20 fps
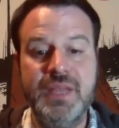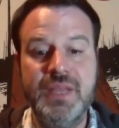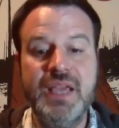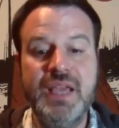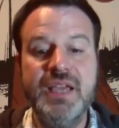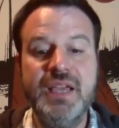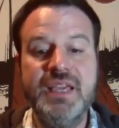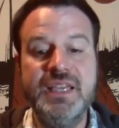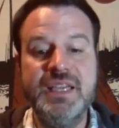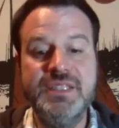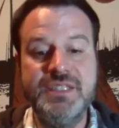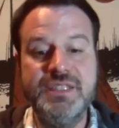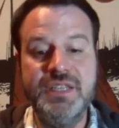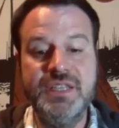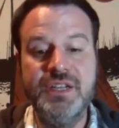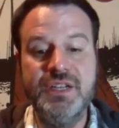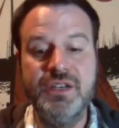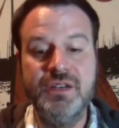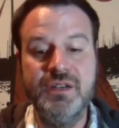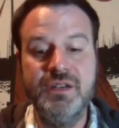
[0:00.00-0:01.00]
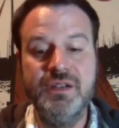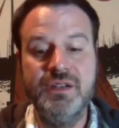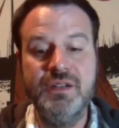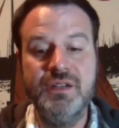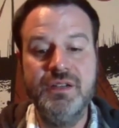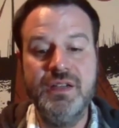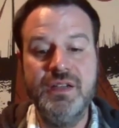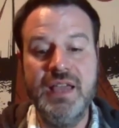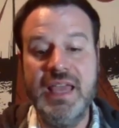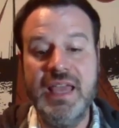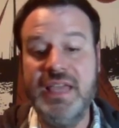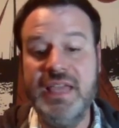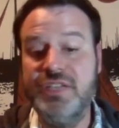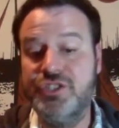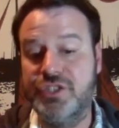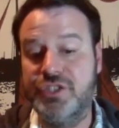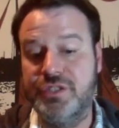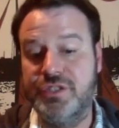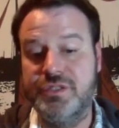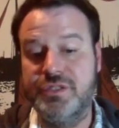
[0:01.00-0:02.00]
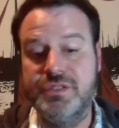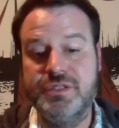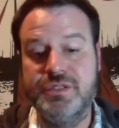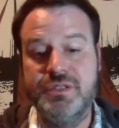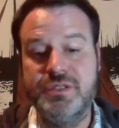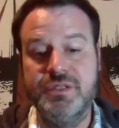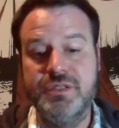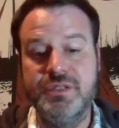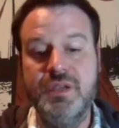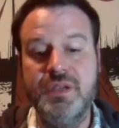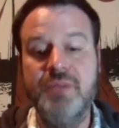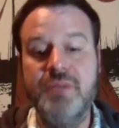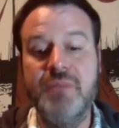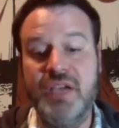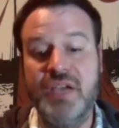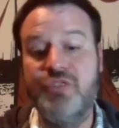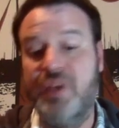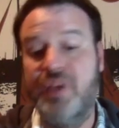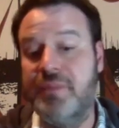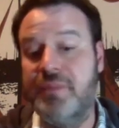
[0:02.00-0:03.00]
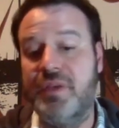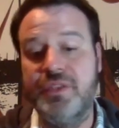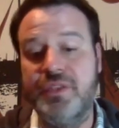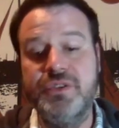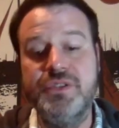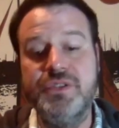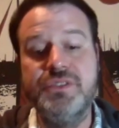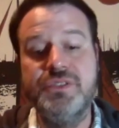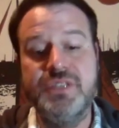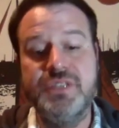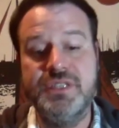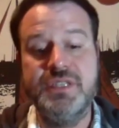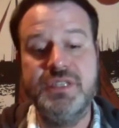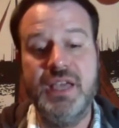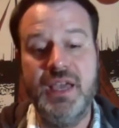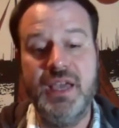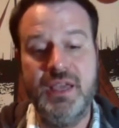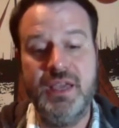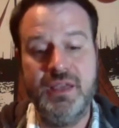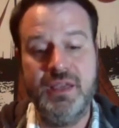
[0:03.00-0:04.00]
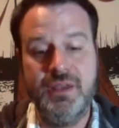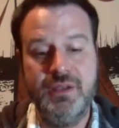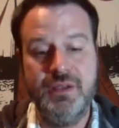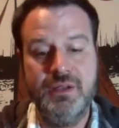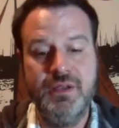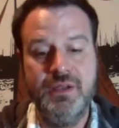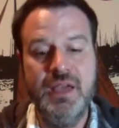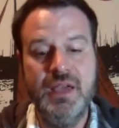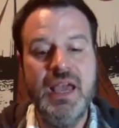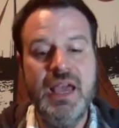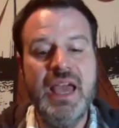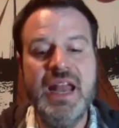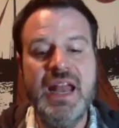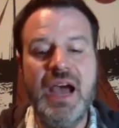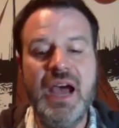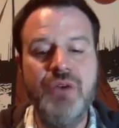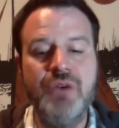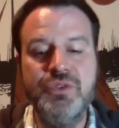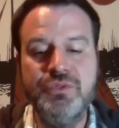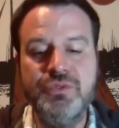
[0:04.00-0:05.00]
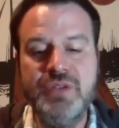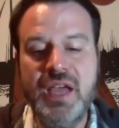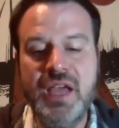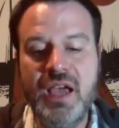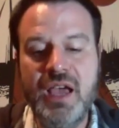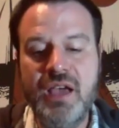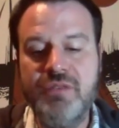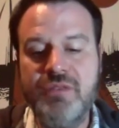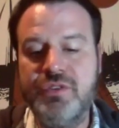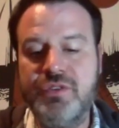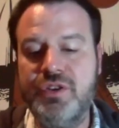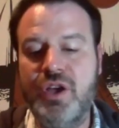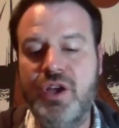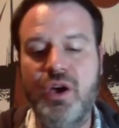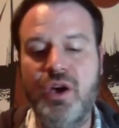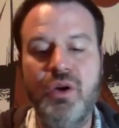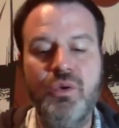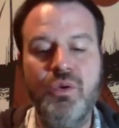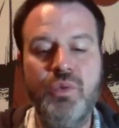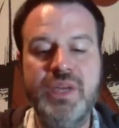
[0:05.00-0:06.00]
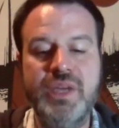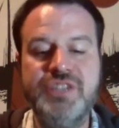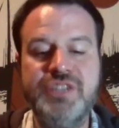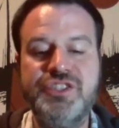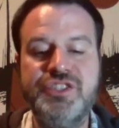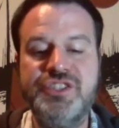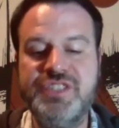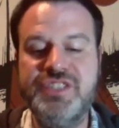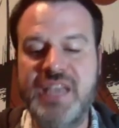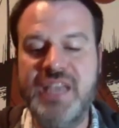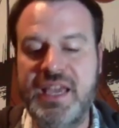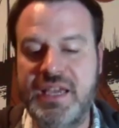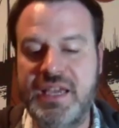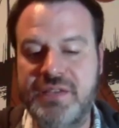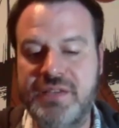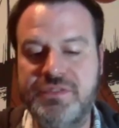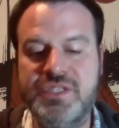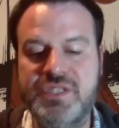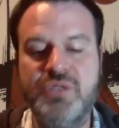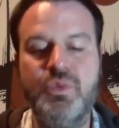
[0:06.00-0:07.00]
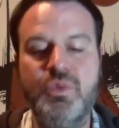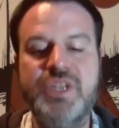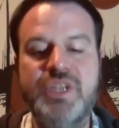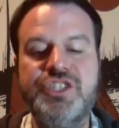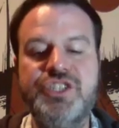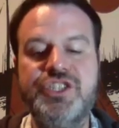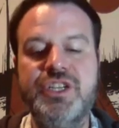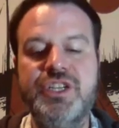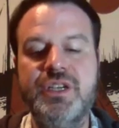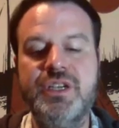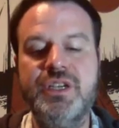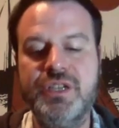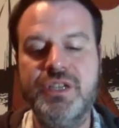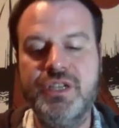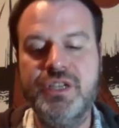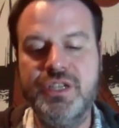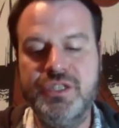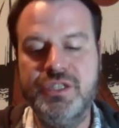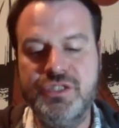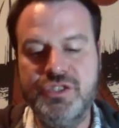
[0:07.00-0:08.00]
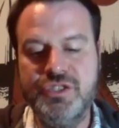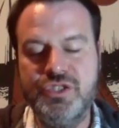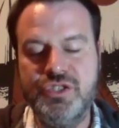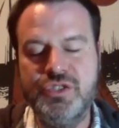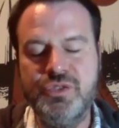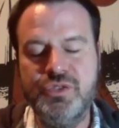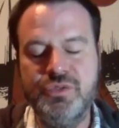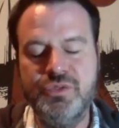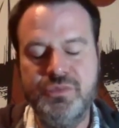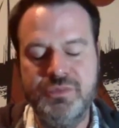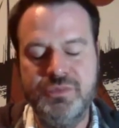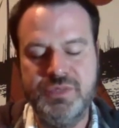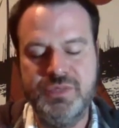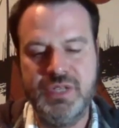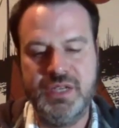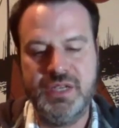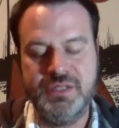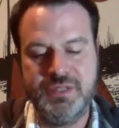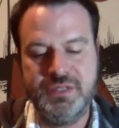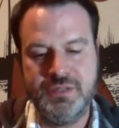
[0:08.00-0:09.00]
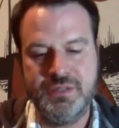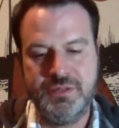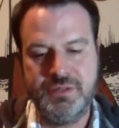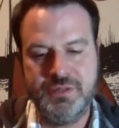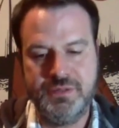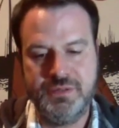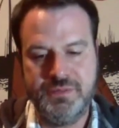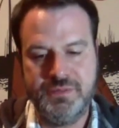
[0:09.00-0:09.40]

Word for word: Consider angels, my grandmother used to say, and how you never know which saves and which consumes us